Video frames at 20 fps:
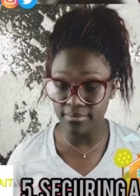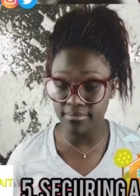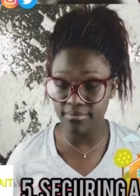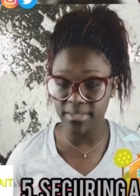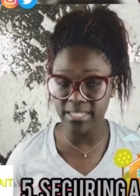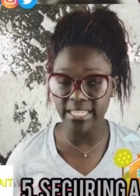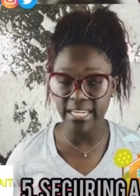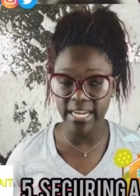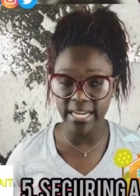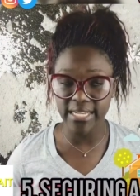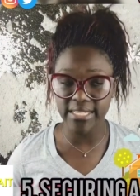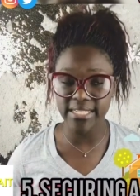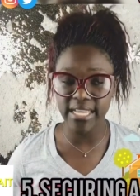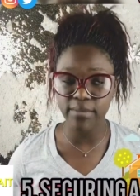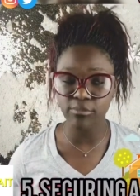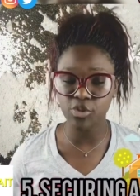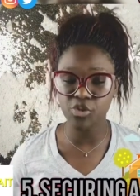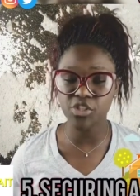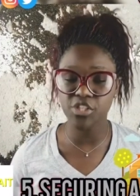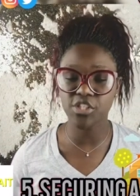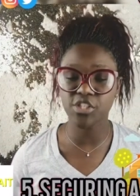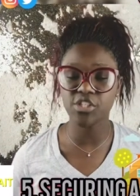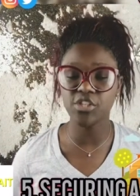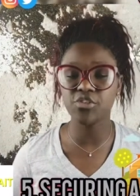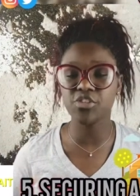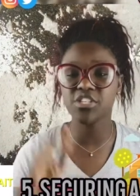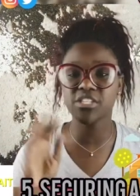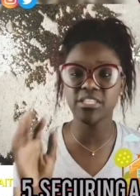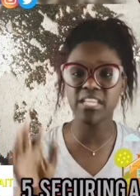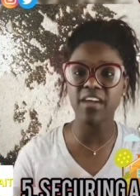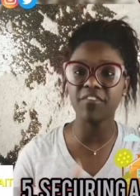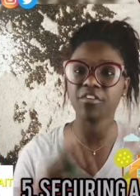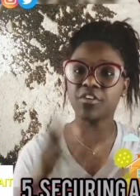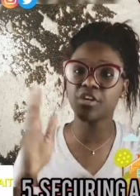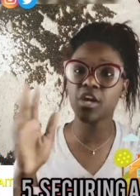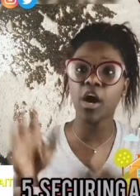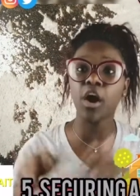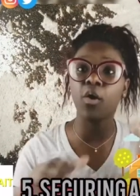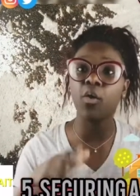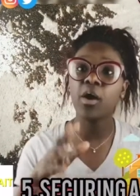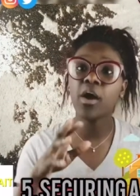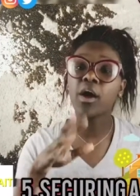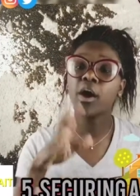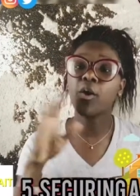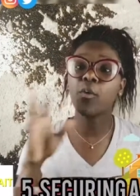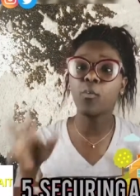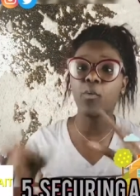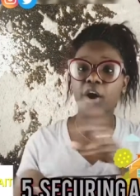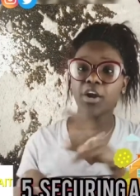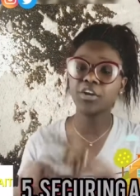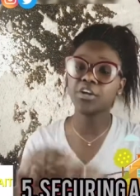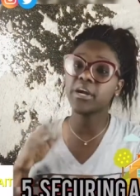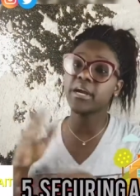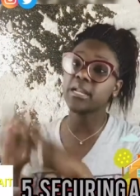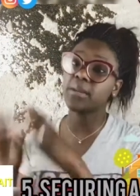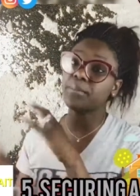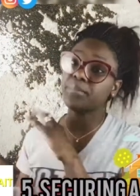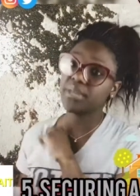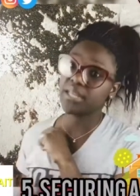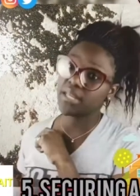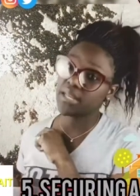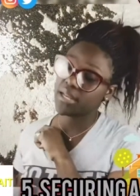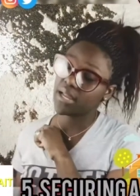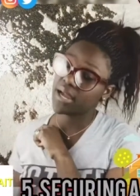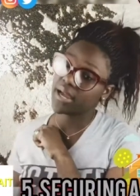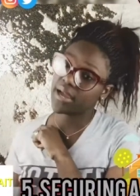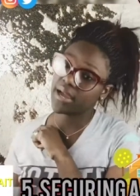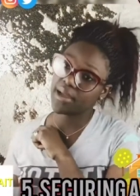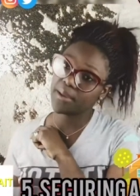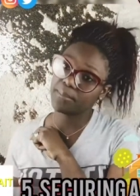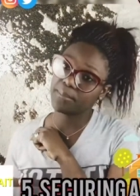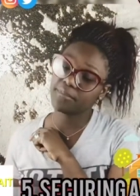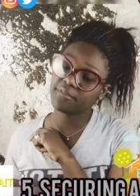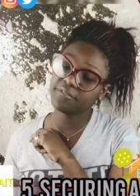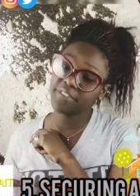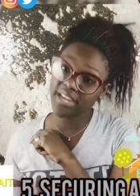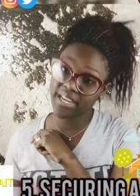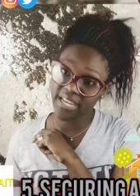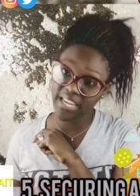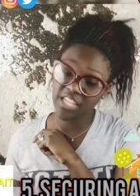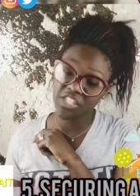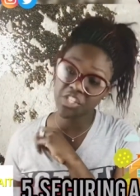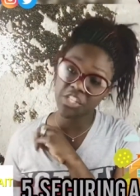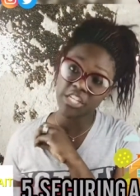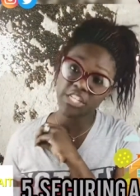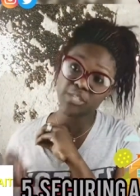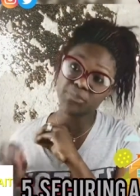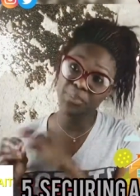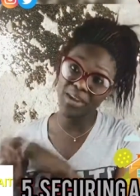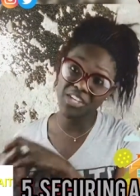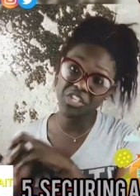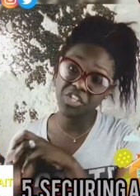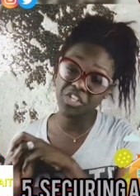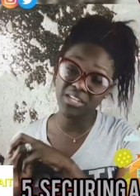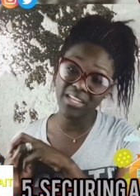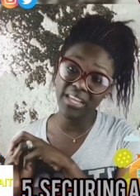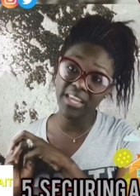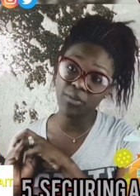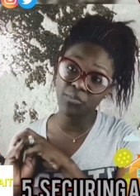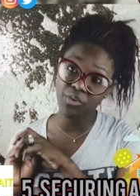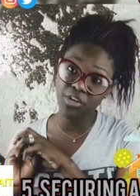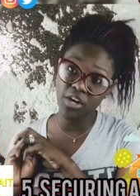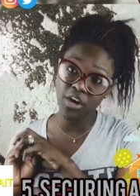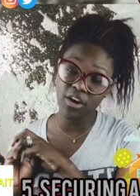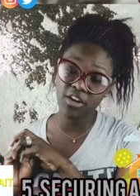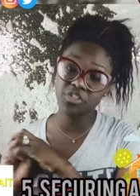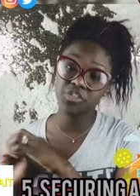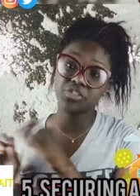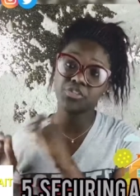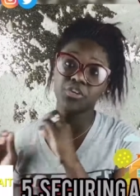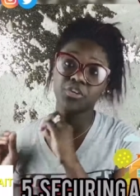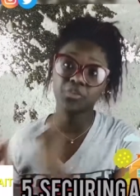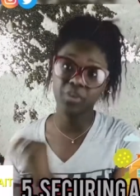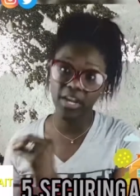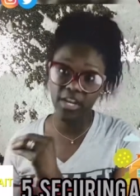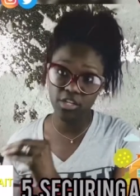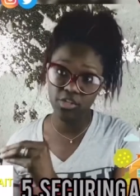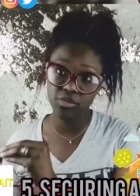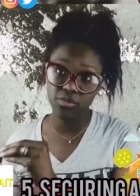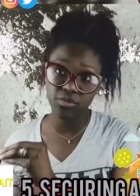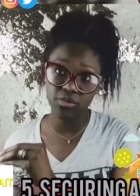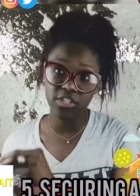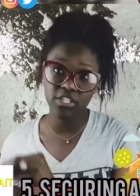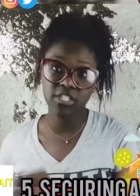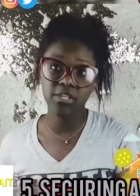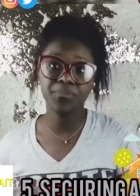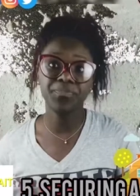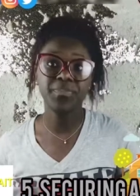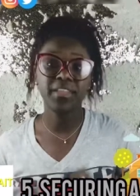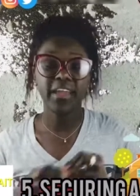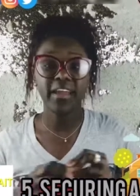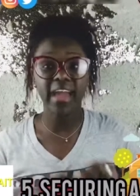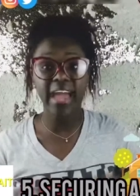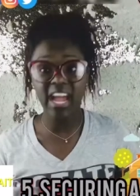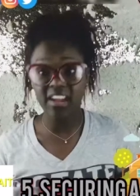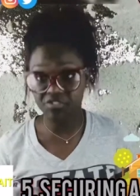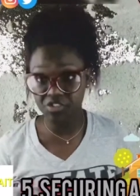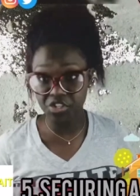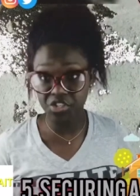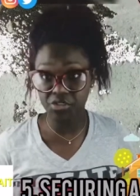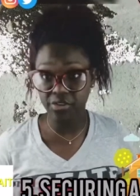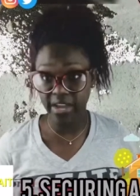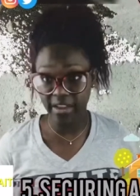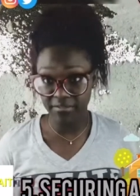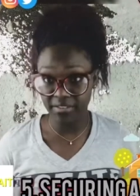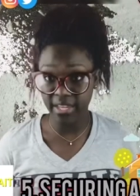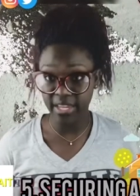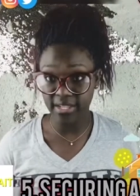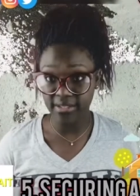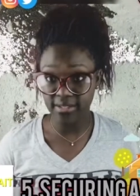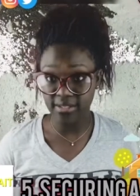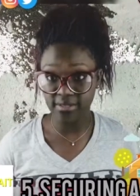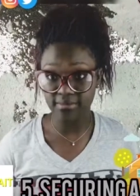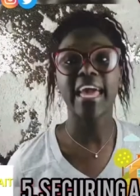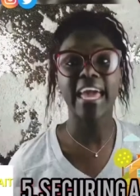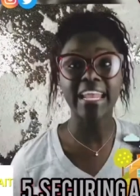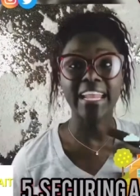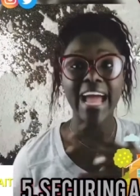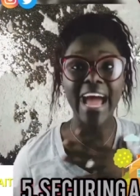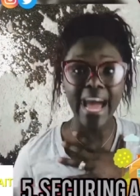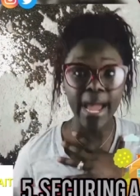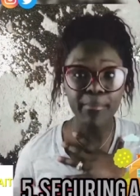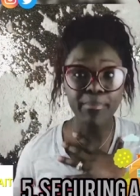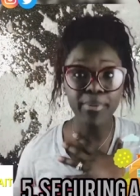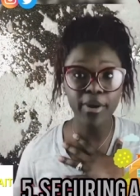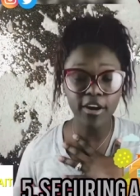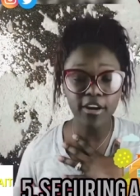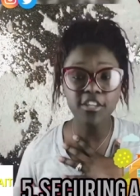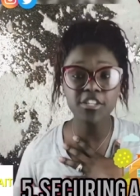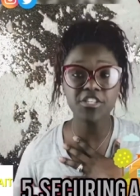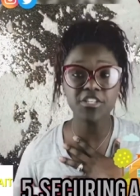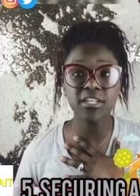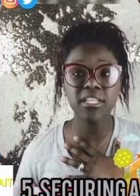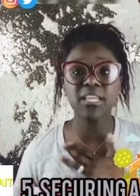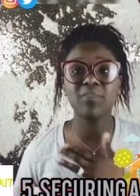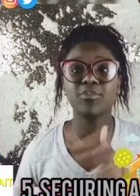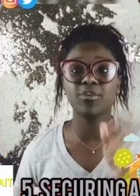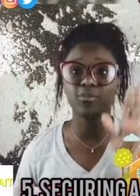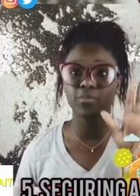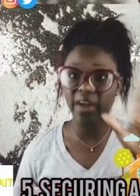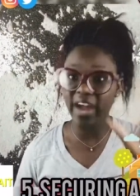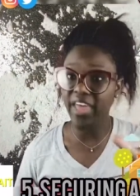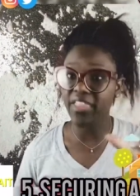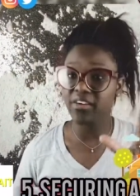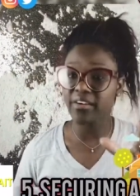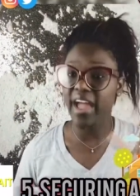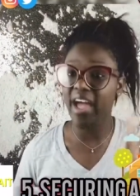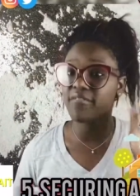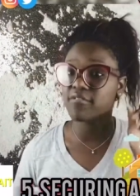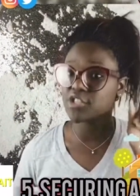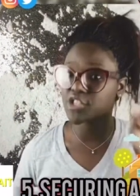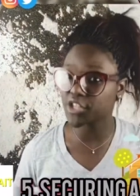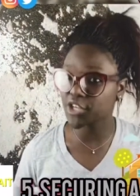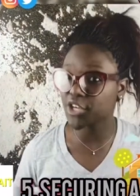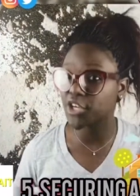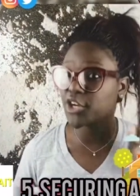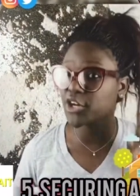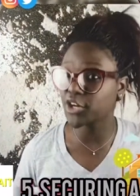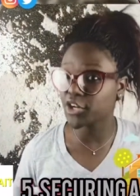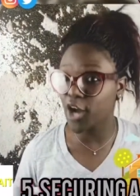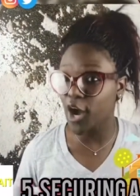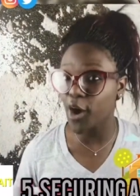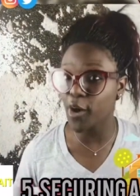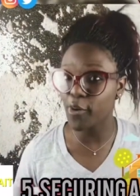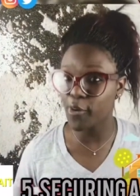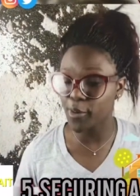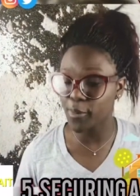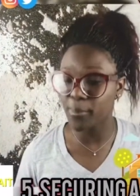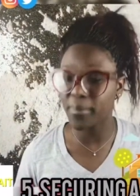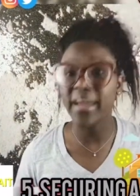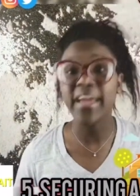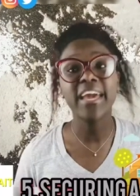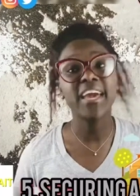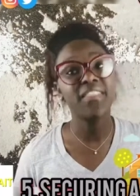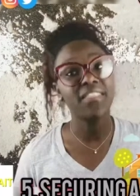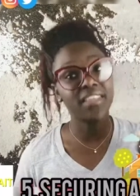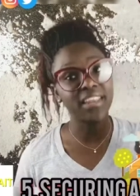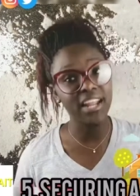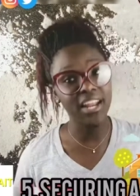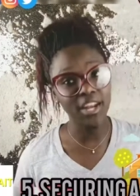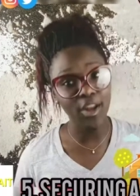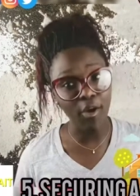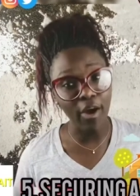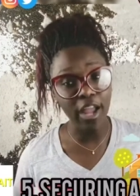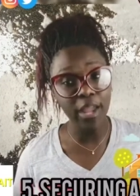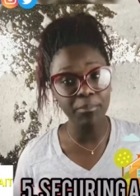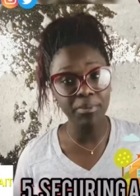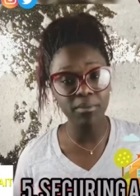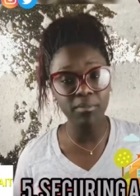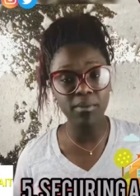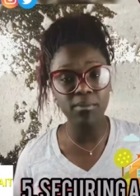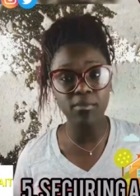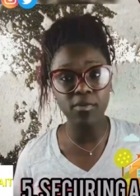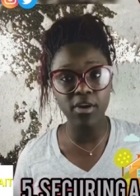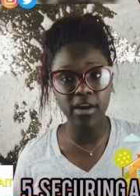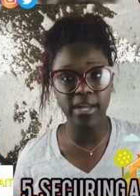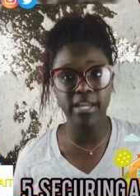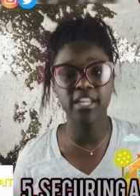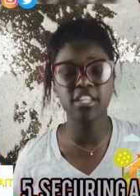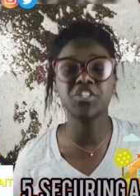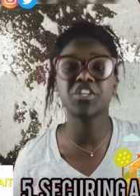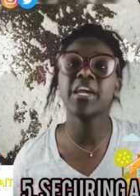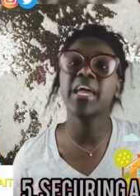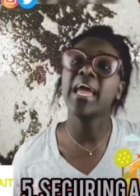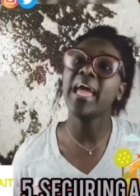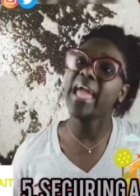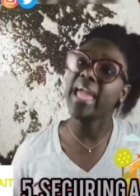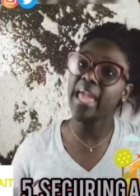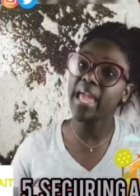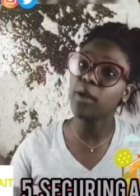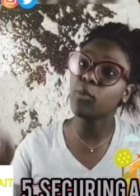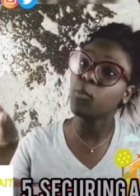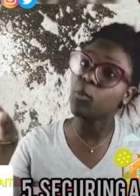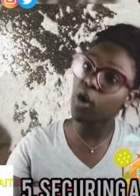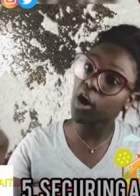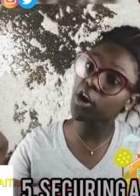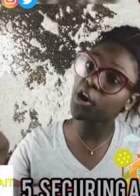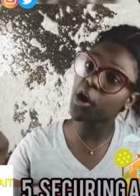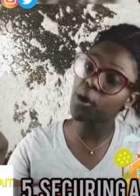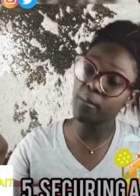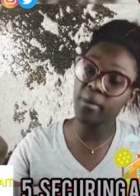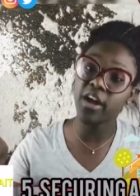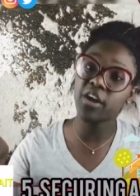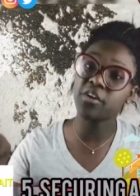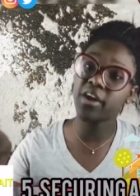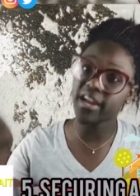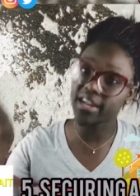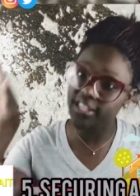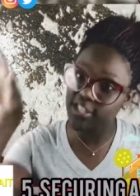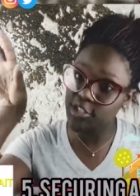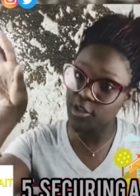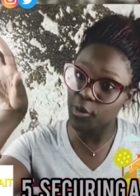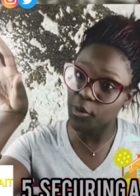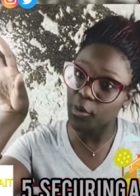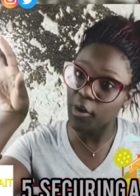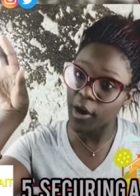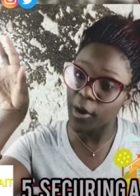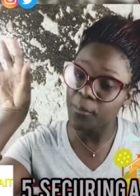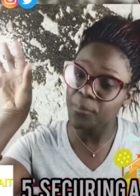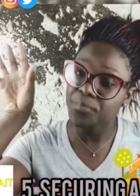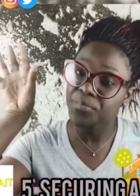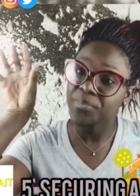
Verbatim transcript: because um, you just you just never know where you're going to be um, financially especially in regard to your credit scores after you have kids and i personally would rather have a secured home that i know i can pay my mortgage and work on my credit score